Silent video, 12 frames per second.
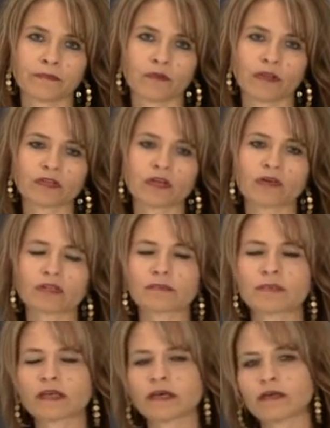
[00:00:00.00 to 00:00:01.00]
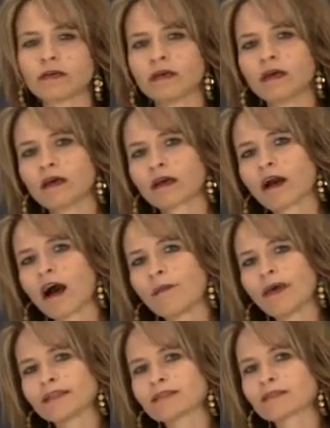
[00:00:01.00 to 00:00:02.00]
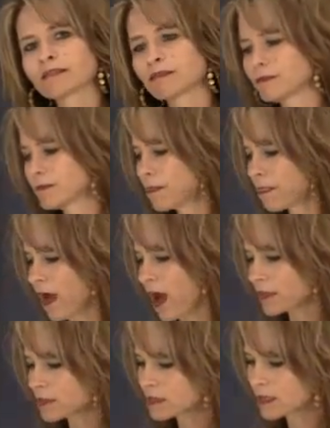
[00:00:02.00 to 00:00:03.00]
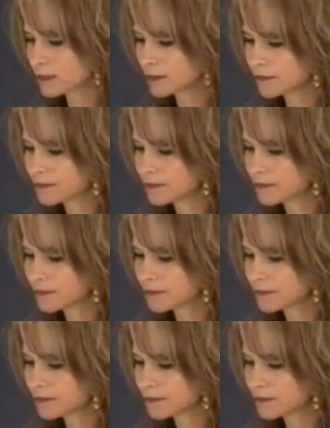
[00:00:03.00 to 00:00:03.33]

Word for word: So let's go to some of the comments, thoughts.